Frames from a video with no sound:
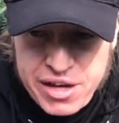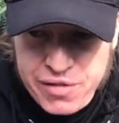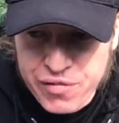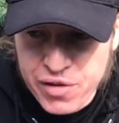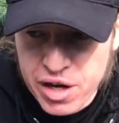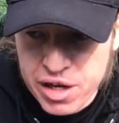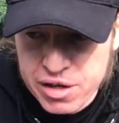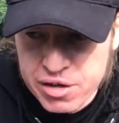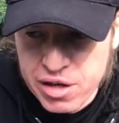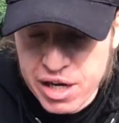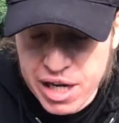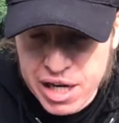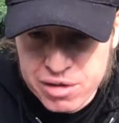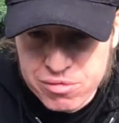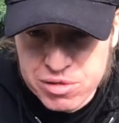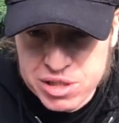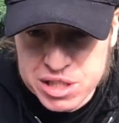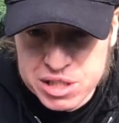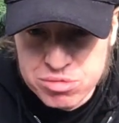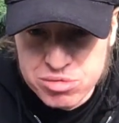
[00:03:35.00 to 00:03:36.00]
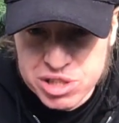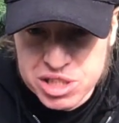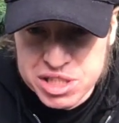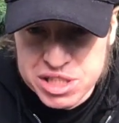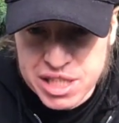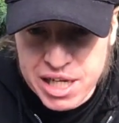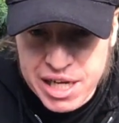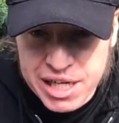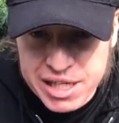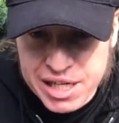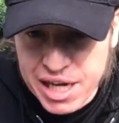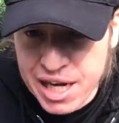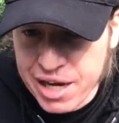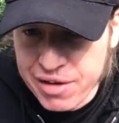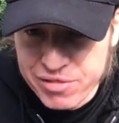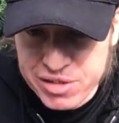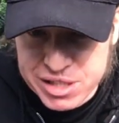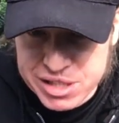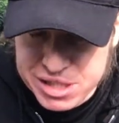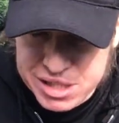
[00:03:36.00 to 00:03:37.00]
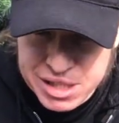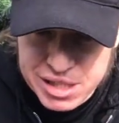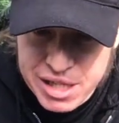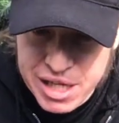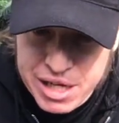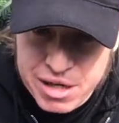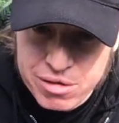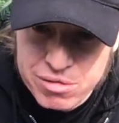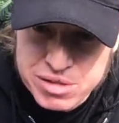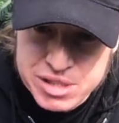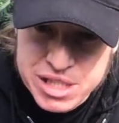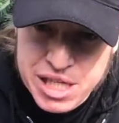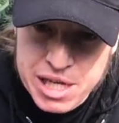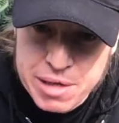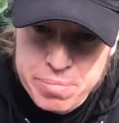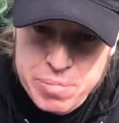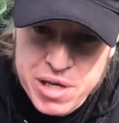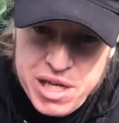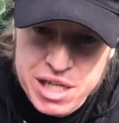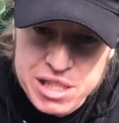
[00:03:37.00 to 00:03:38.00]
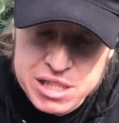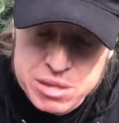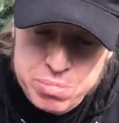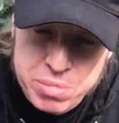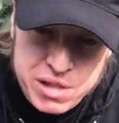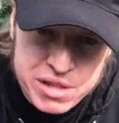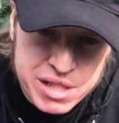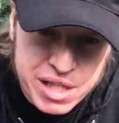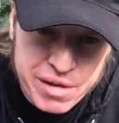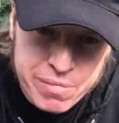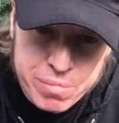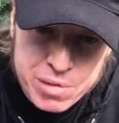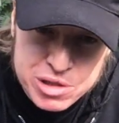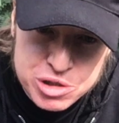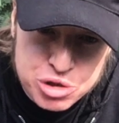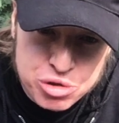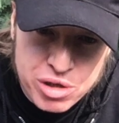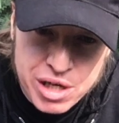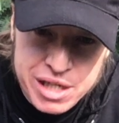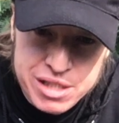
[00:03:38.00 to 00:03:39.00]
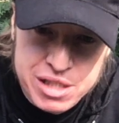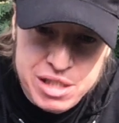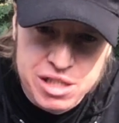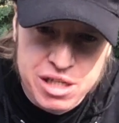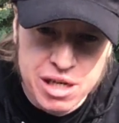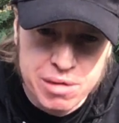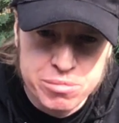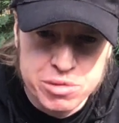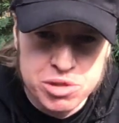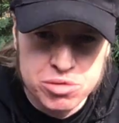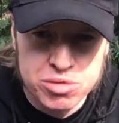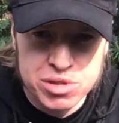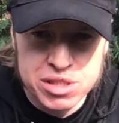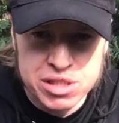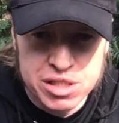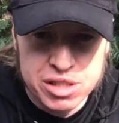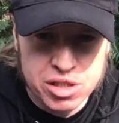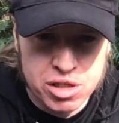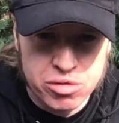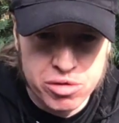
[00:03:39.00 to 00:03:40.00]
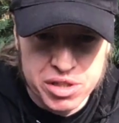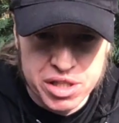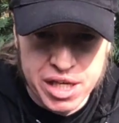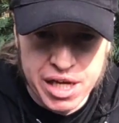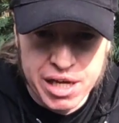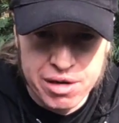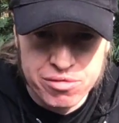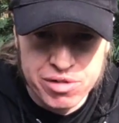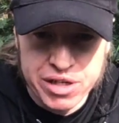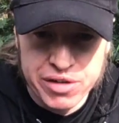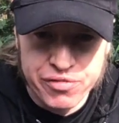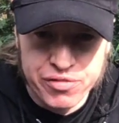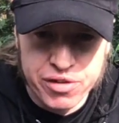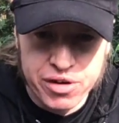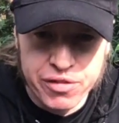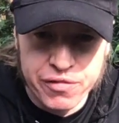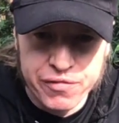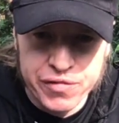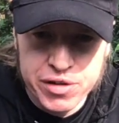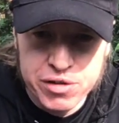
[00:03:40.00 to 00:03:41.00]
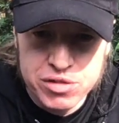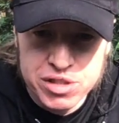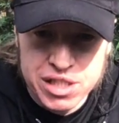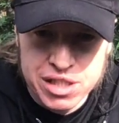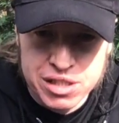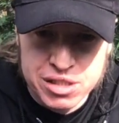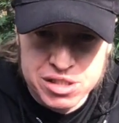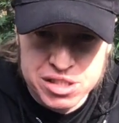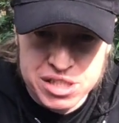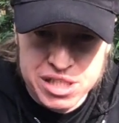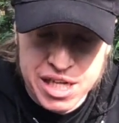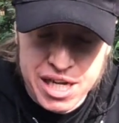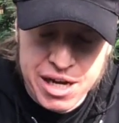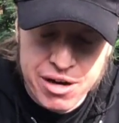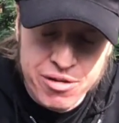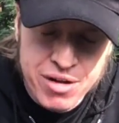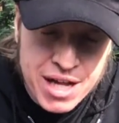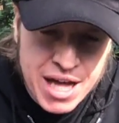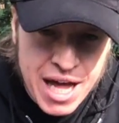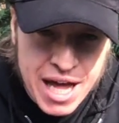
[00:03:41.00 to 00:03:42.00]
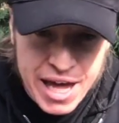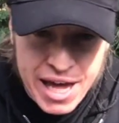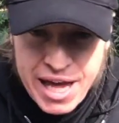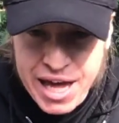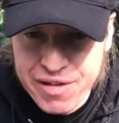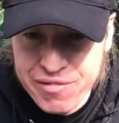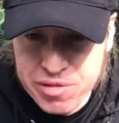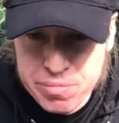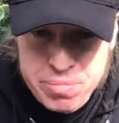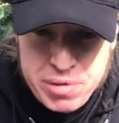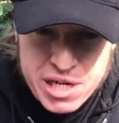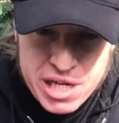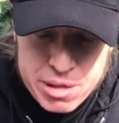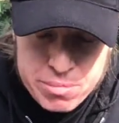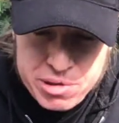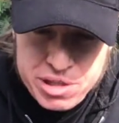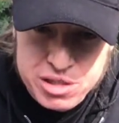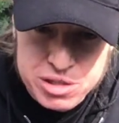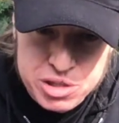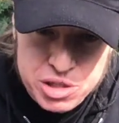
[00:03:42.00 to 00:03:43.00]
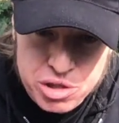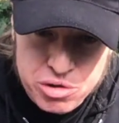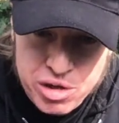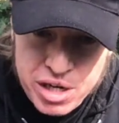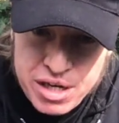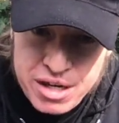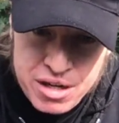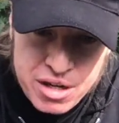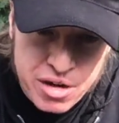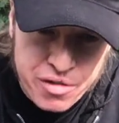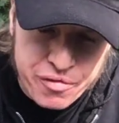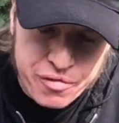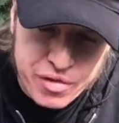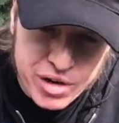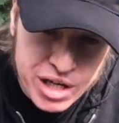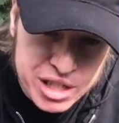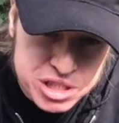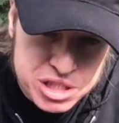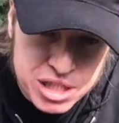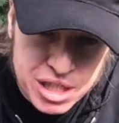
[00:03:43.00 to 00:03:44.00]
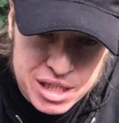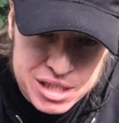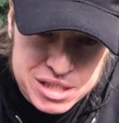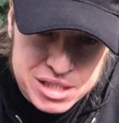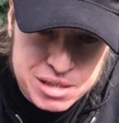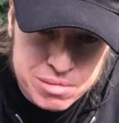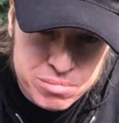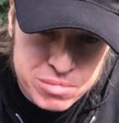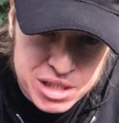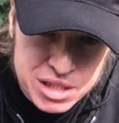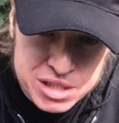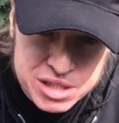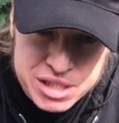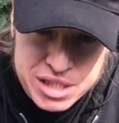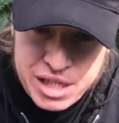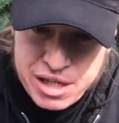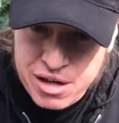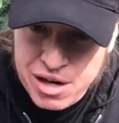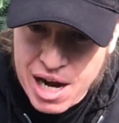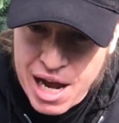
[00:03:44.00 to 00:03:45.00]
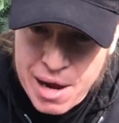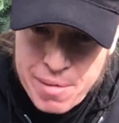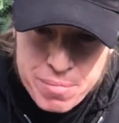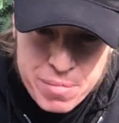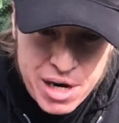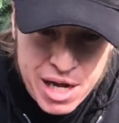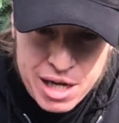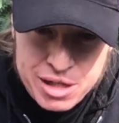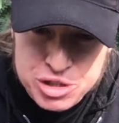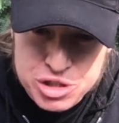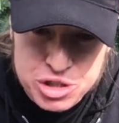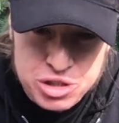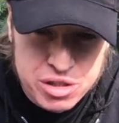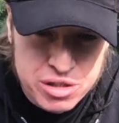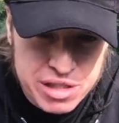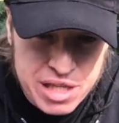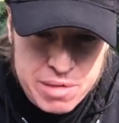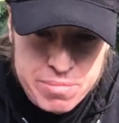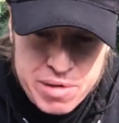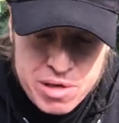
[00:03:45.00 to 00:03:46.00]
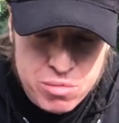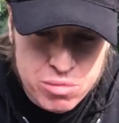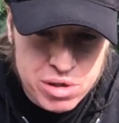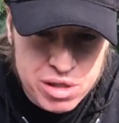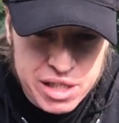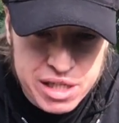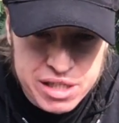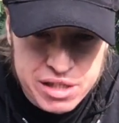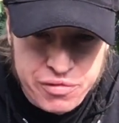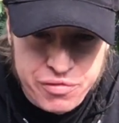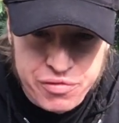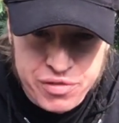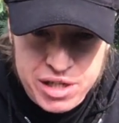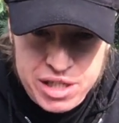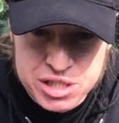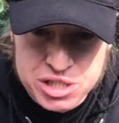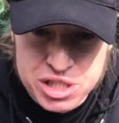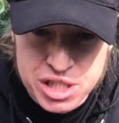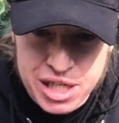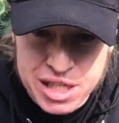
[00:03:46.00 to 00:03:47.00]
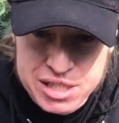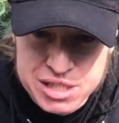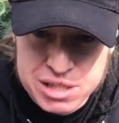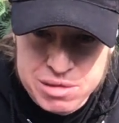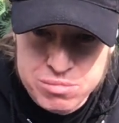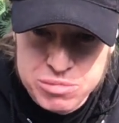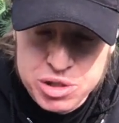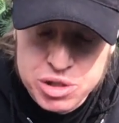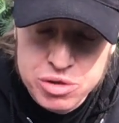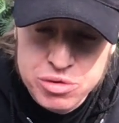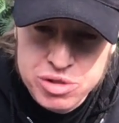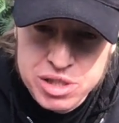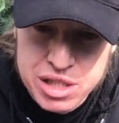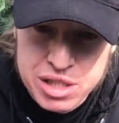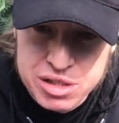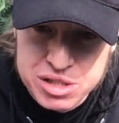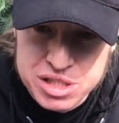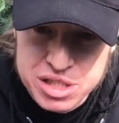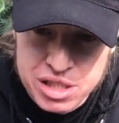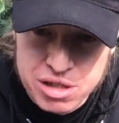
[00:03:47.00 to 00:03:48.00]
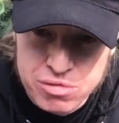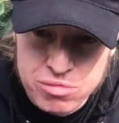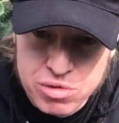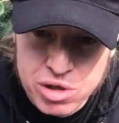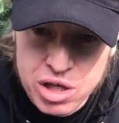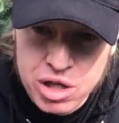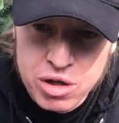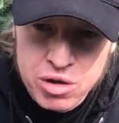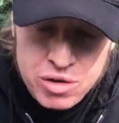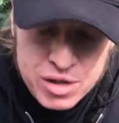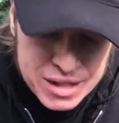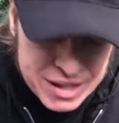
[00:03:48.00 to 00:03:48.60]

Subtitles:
if Hunter Henry's re-signed, obviously they don't take Pitts, but they've been trying to come to a deal with Henry for a few years now, haven't been able to do it, franchised him this year. I'm not sure they'd be willing to franchise him 2 years in a row,